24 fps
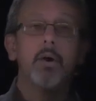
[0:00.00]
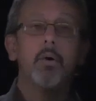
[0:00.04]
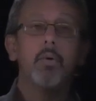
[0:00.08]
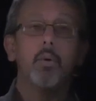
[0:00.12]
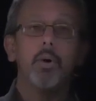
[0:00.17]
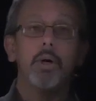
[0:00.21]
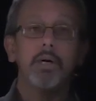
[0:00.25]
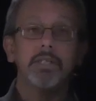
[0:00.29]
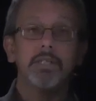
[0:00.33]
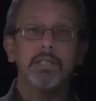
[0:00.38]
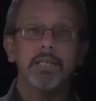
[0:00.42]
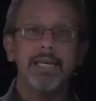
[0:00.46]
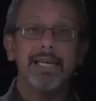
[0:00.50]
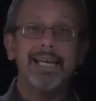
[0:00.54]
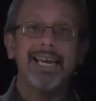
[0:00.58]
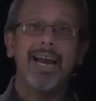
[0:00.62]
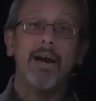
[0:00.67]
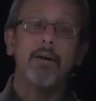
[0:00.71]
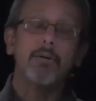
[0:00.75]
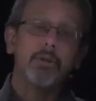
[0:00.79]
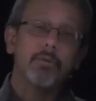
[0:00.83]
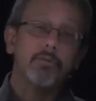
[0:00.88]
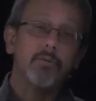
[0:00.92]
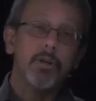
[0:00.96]
where it's a
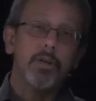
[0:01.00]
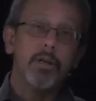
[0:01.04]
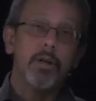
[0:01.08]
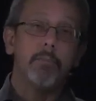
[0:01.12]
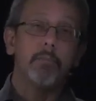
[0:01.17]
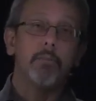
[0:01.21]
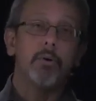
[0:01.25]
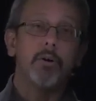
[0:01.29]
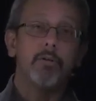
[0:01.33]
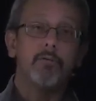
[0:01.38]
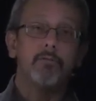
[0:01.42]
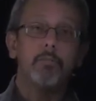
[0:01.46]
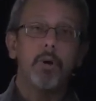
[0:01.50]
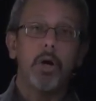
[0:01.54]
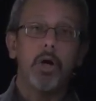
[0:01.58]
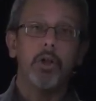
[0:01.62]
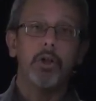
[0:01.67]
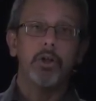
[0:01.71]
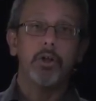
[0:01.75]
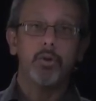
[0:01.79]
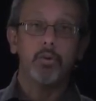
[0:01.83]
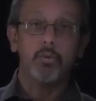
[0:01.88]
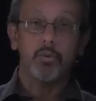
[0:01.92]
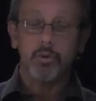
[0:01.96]
count of the number of
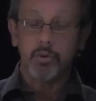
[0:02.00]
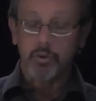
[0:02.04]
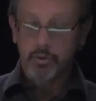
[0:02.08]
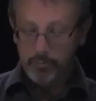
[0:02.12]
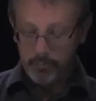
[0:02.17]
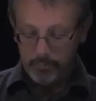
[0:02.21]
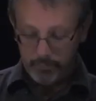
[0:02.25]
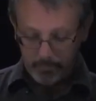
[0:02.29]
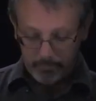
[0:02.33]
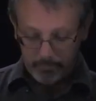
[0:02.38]
molecules.